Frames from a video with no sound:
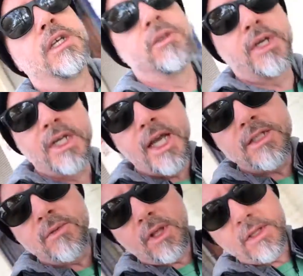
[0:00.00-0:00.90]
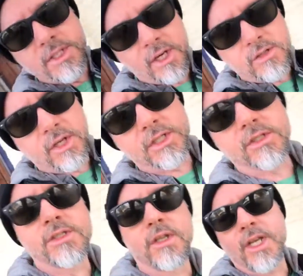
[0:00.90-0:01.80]
So he connected with all these
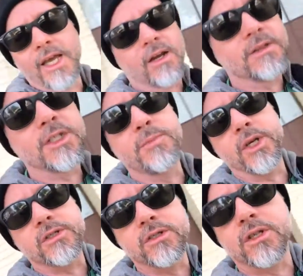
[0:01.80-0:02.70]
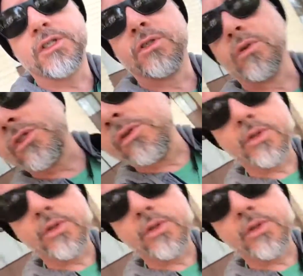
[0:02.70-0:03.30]
hairdressers, and then he had all these pictures on his social